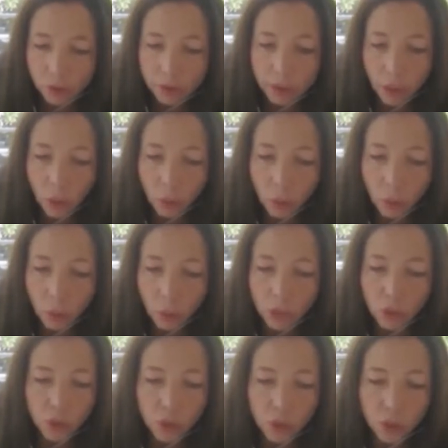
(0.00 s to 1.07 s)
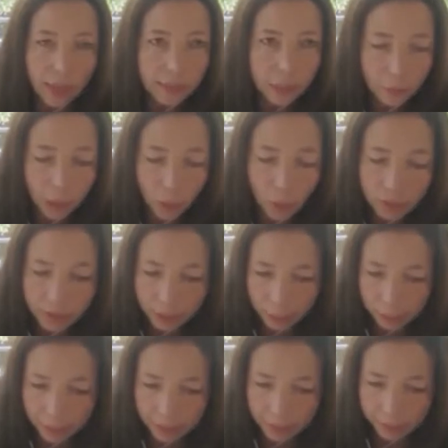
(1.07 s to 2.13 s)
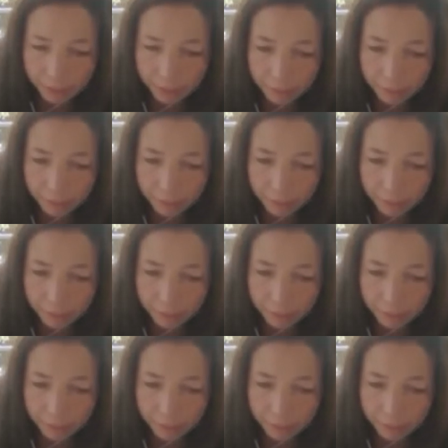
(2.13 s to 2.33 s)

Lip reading: the commercial gas and power segments.